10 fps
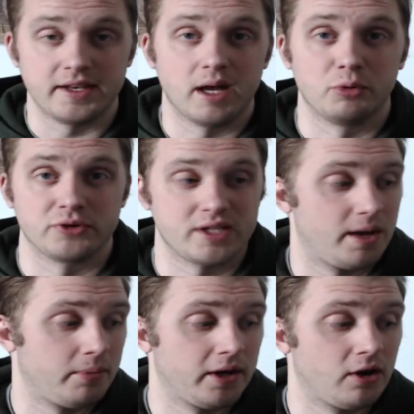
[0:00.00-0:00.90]
It
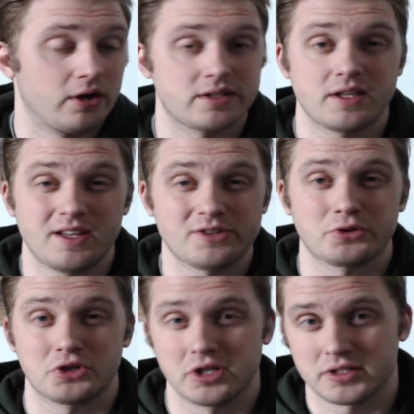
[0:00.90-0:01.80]
doubles up, and
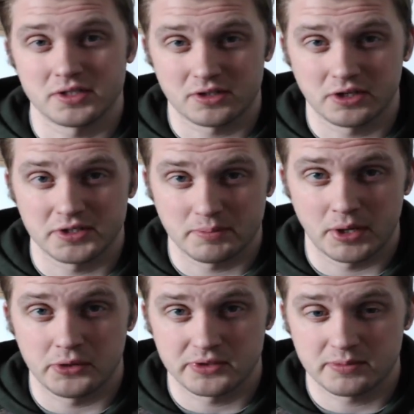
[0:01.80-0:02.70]
honestly, these are just as
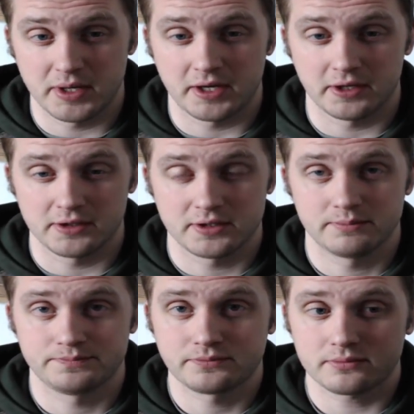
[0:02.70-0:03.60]
good as Bose
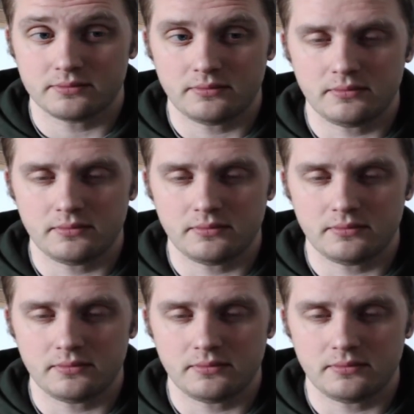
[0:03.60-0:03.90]
speakers.